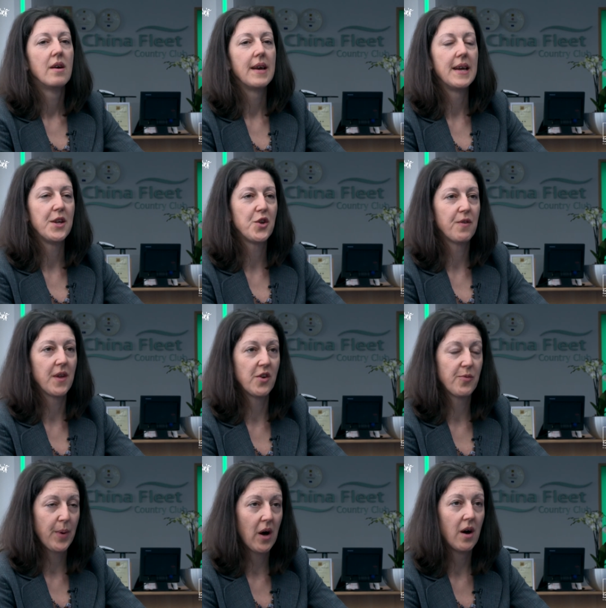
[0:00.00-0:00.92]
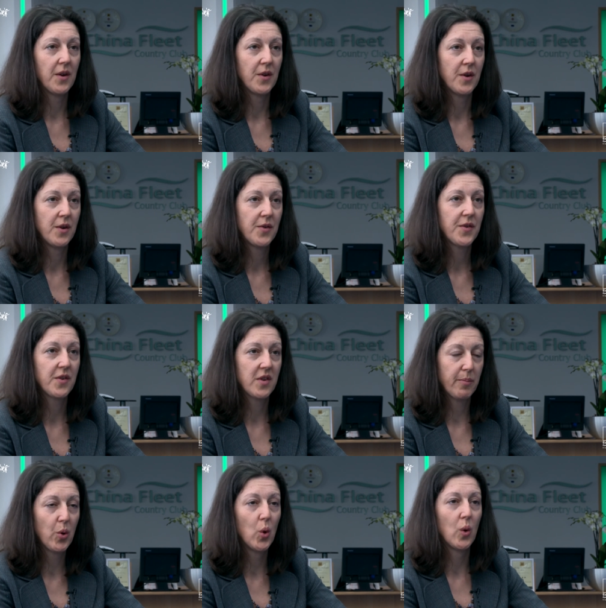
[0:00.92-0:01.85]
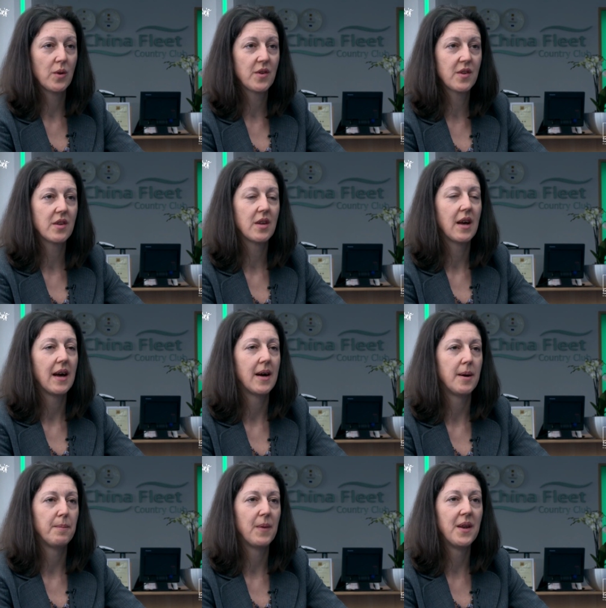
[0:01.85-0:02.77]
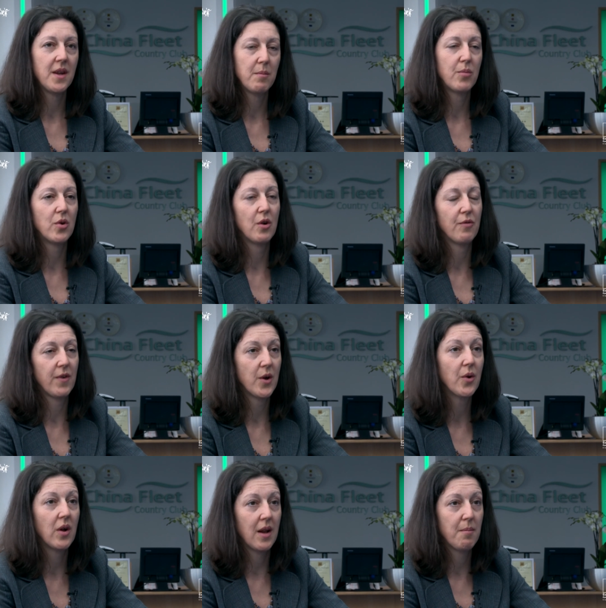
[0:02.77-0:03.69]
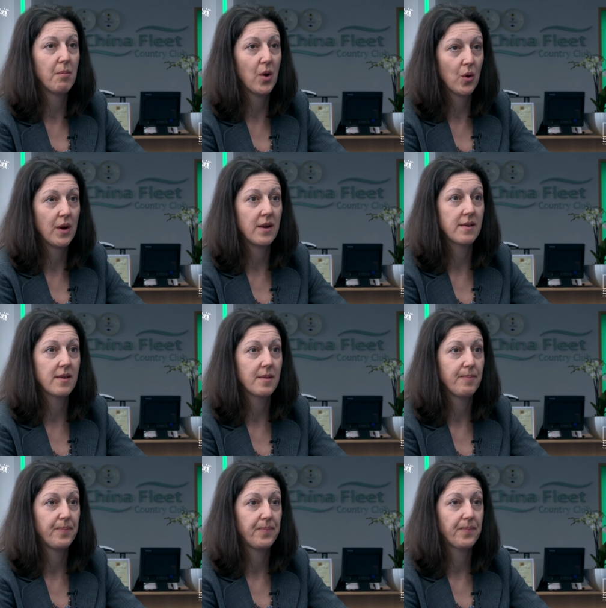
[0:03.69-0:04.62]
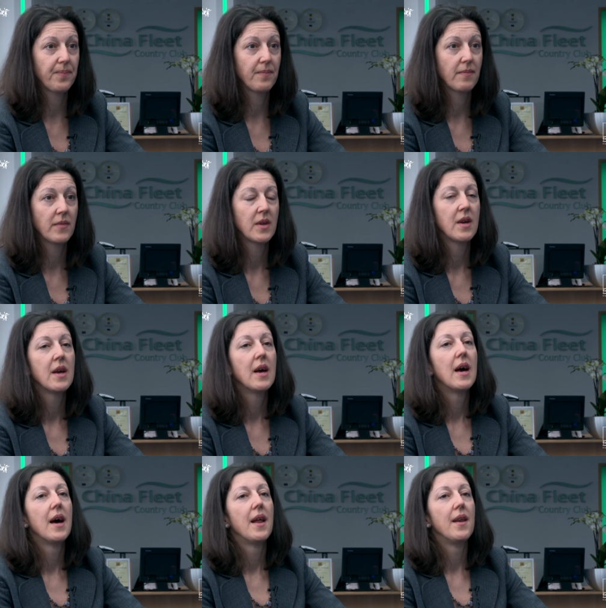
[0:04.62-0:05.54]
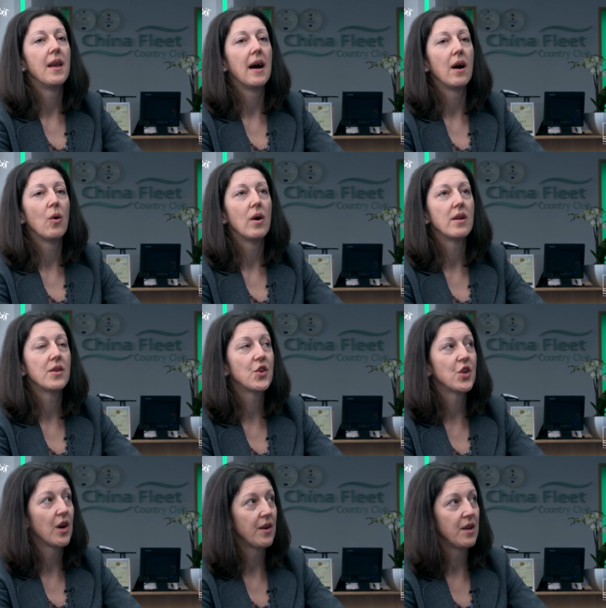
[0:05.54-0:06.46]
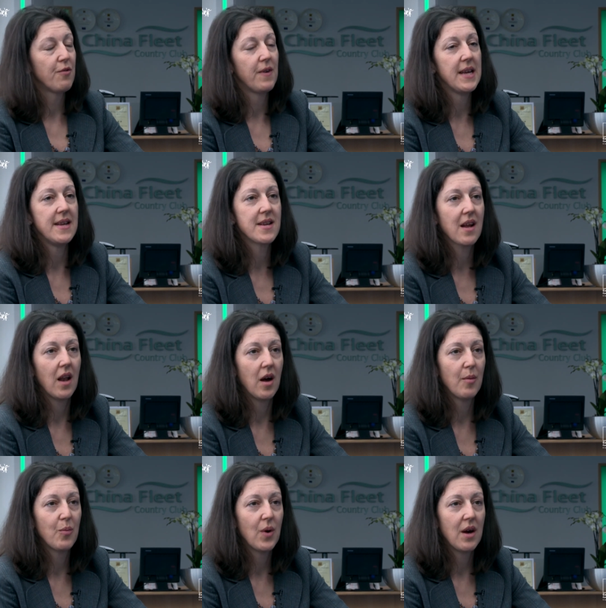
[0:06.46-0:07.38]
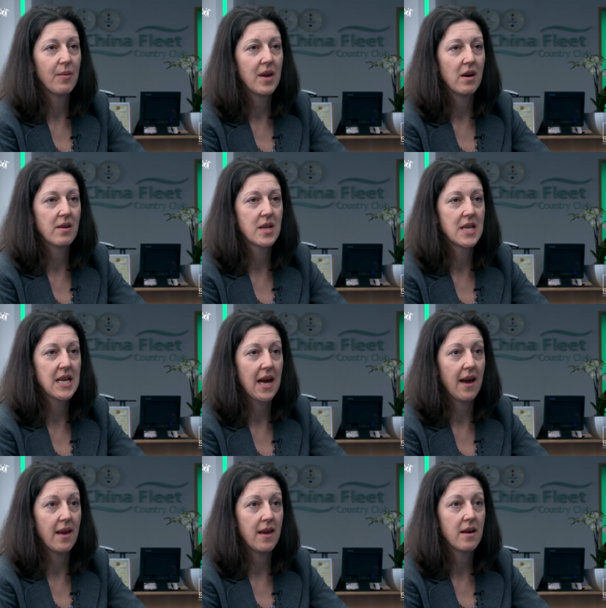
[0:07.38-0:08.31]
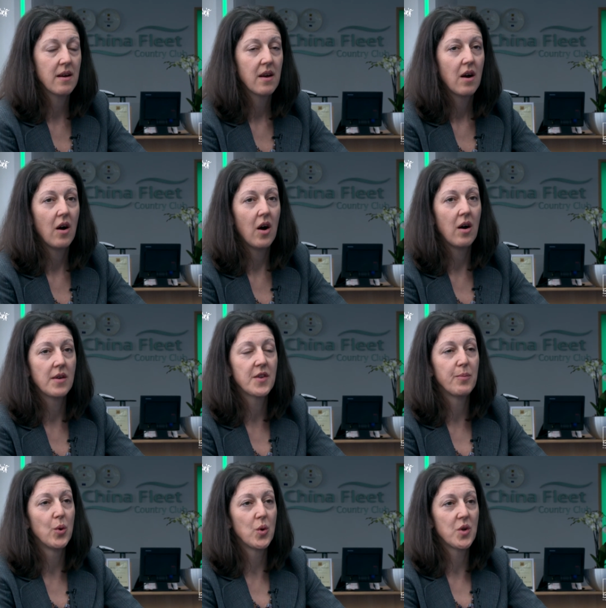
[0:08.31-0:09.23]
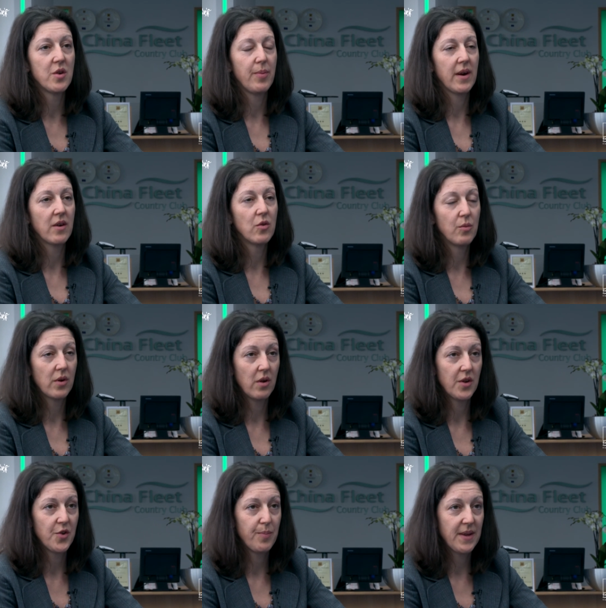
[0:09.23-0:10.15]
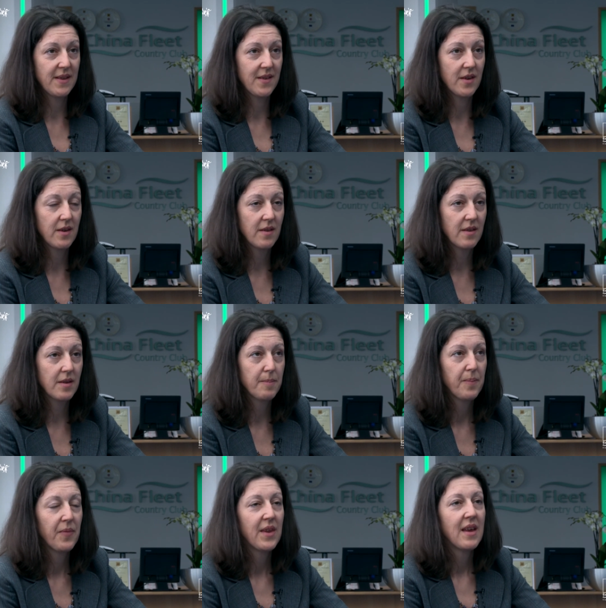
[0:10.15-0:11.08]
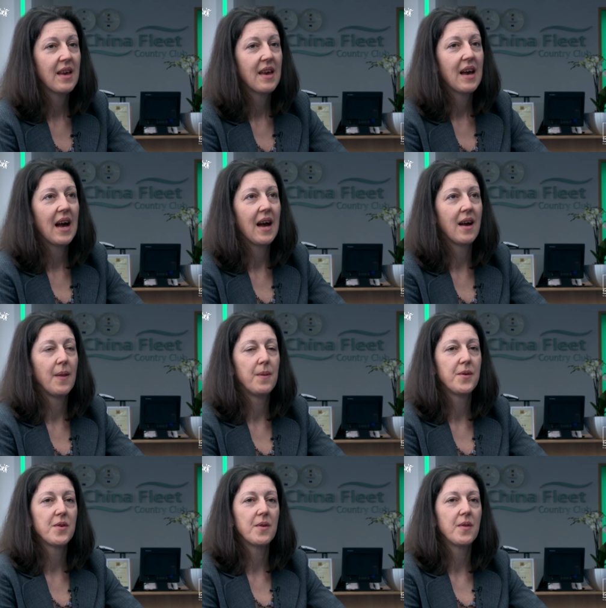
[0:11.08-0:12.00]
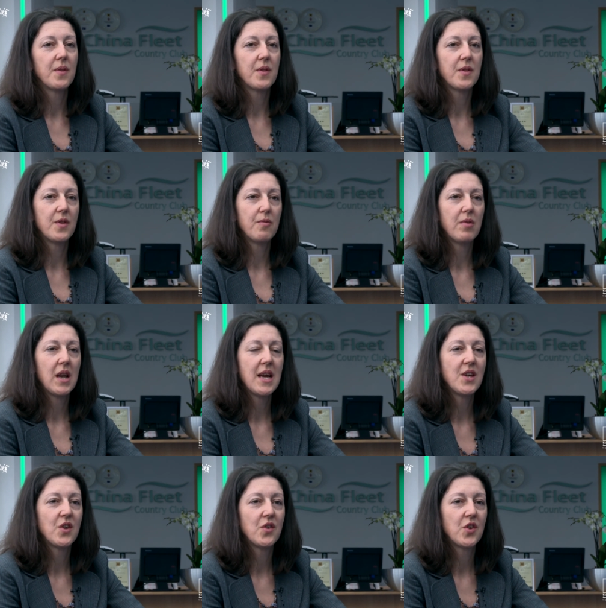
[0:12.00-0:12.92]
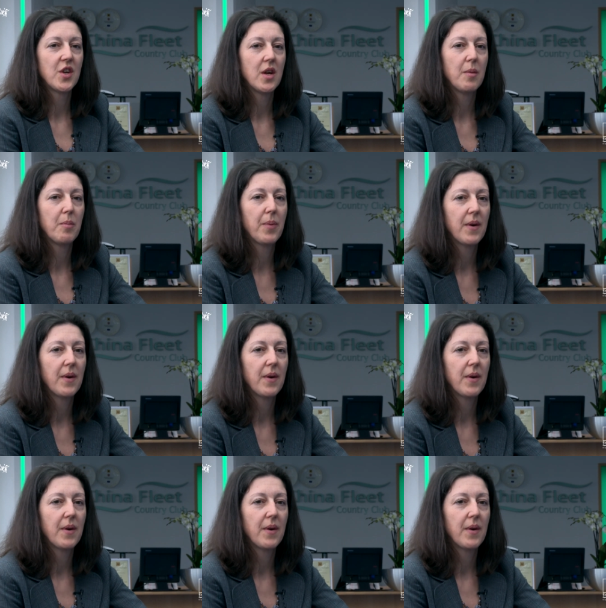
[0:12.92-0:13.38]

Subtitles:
Each of those partners supports a number of local employers. Now, China Fleet Club, where we are today, are supported by Cornwall College Business, and the relationship